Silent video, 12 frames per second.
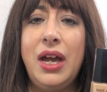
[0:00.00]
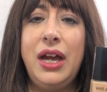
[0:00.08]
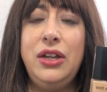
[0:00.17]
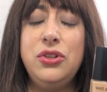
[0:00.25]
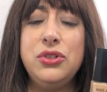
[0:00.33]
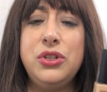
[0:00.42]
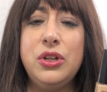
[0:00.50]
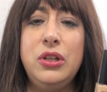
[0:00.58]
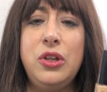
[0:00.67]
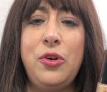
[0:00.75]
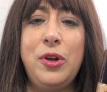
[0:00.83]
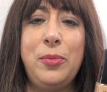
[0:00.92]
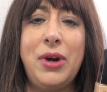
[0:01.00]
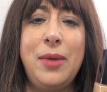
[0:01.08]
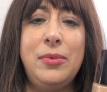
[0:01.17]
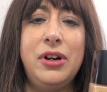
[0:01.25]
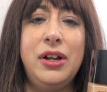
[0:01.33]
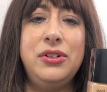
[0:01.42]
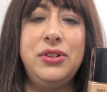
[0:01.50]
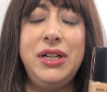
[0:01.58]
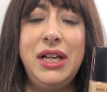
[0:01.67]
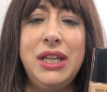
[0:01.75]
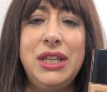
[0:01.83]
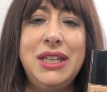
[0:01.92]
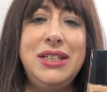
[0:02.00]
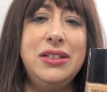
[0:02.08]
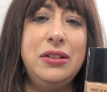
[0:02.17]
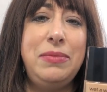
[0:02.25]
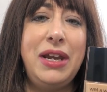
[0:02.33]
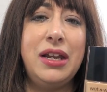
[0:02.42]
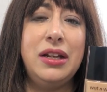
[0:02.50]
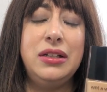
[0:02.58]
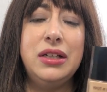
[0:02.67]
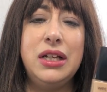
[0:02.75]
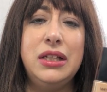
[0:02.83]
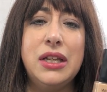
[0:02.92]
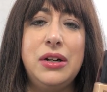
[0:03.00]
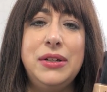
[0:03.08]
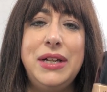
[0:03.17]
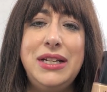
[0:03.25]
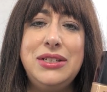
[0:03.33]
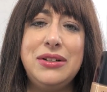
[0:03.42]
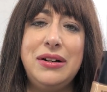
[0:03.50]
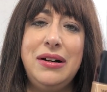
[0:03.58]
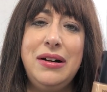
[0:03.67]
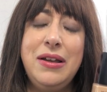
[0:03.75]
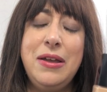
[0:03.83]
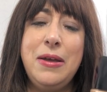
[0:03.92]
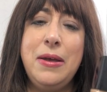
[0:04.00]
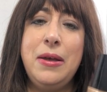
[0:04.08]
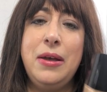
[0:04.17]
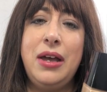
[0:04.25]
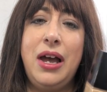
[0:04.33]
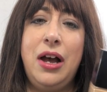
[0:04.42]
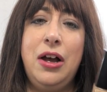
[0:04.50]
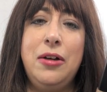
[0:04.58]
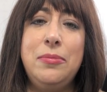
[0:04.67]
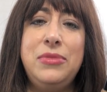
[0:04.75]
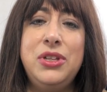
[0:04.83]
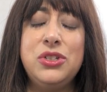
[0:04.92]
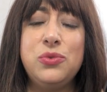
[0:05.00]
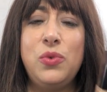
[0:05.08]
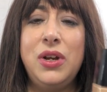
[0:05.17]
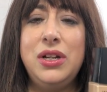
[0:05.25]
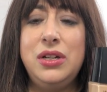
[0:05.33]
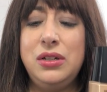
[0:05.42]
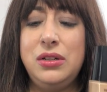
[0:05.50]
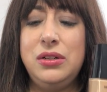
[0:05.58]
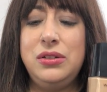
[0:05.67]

glowy primer underneath. It did make it look a little nicer. This one